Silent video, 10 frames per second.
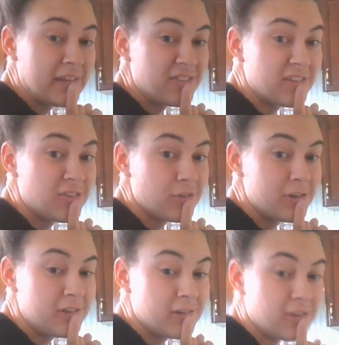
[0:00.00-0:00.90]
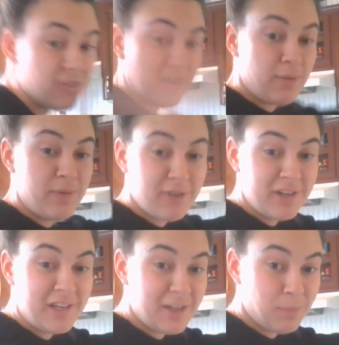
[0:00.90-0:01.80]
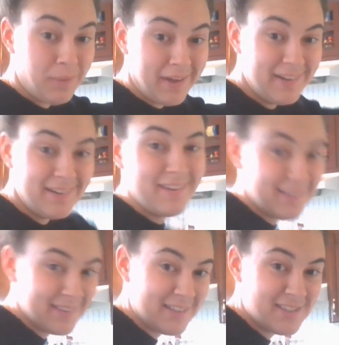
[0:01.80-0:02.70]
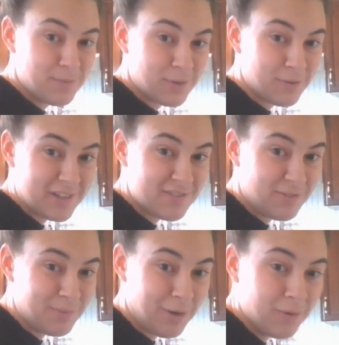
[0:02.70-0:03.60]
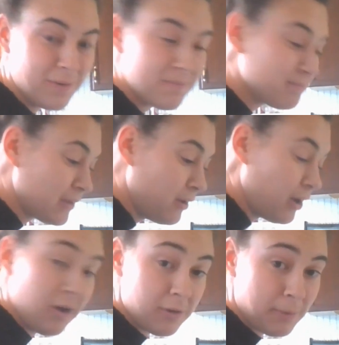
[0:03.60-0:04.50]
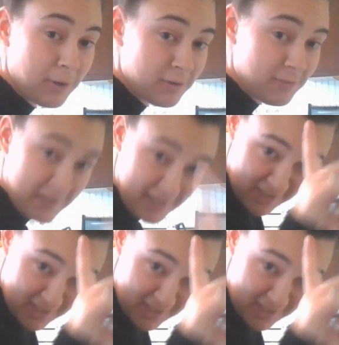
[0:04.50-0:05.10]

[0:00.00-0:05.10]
let's get started because now we've already done one. Let's see where the rest of them go. Other part of